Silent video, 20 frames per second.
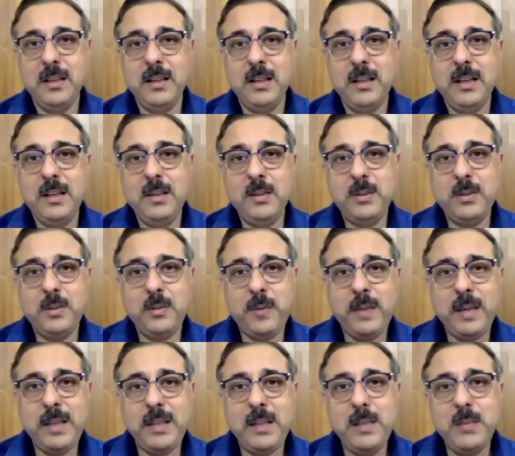The
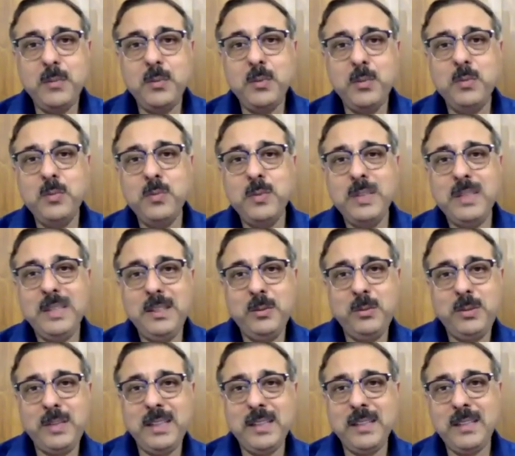way they move,
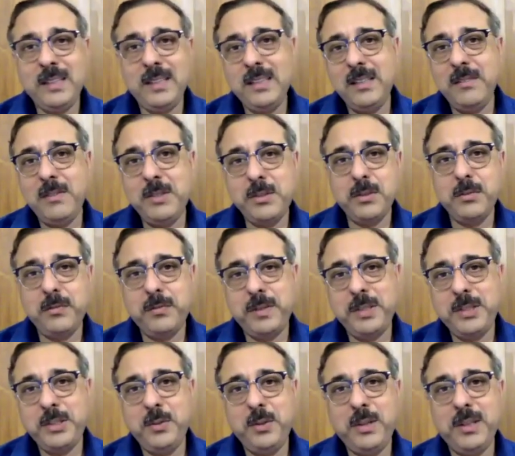you take an individual
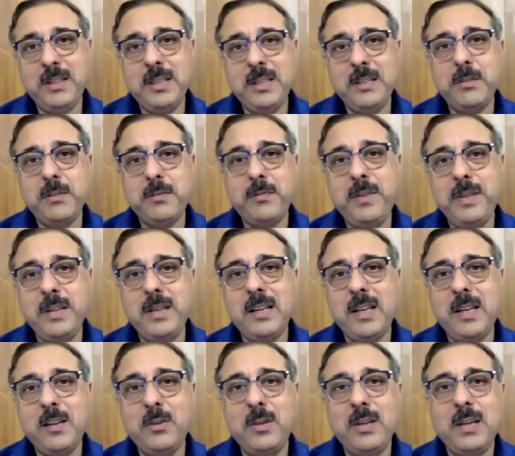fish, you can never figure
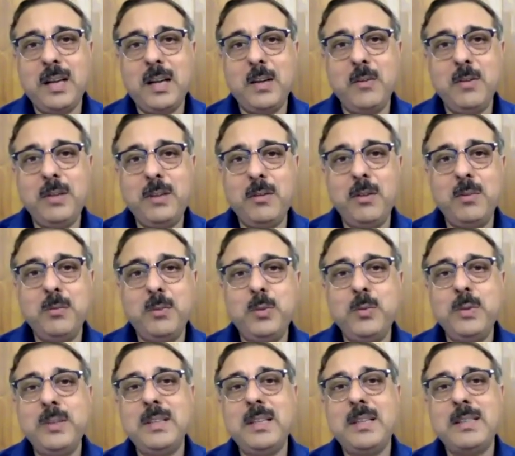out how it will
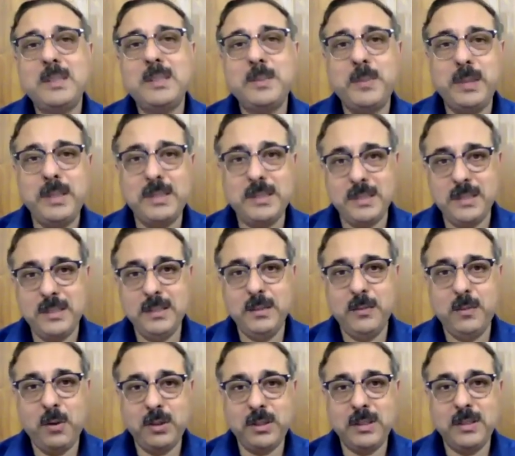move in that space, the
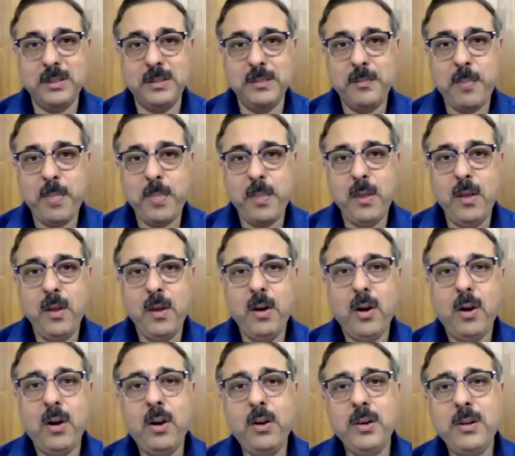water.
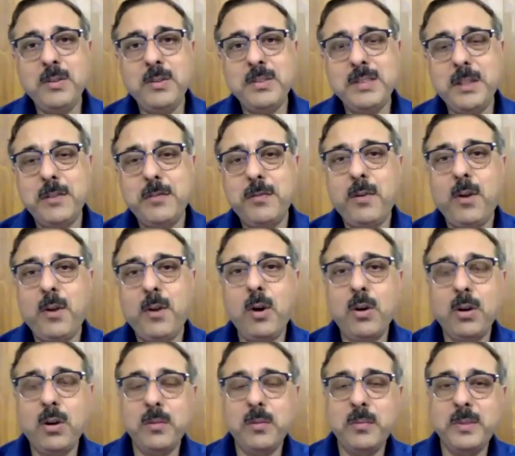Or you see a
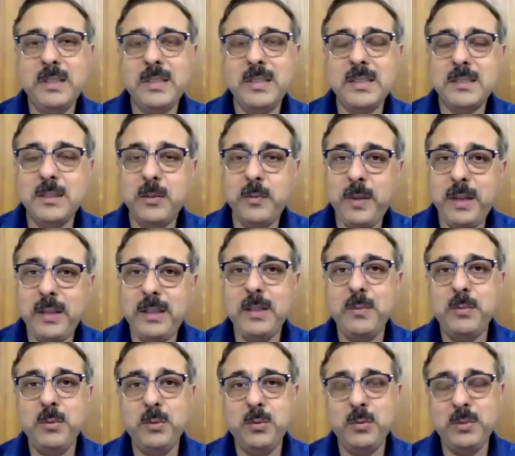flock of birds, the way
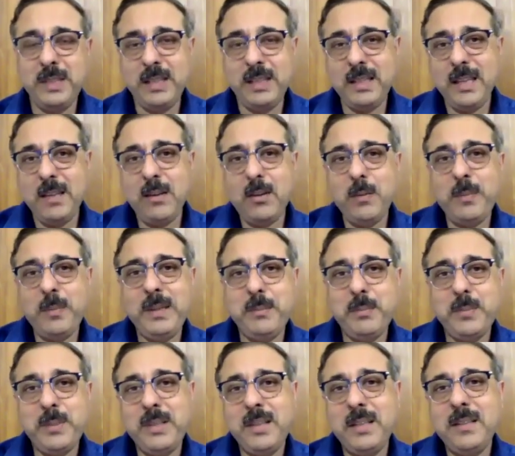they move, they cannot be
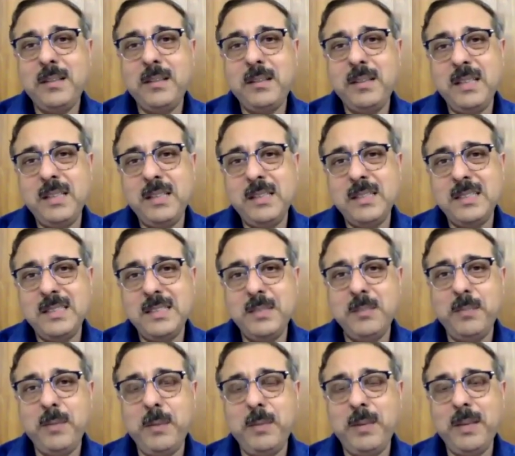predicted
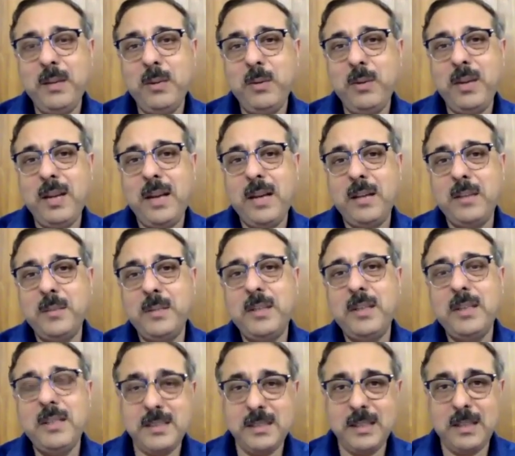simply by looking at the bird
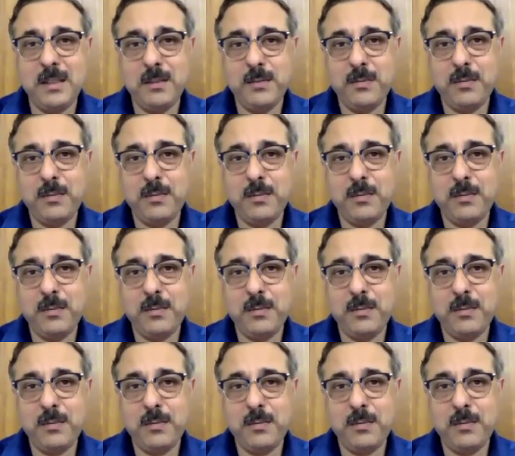itself.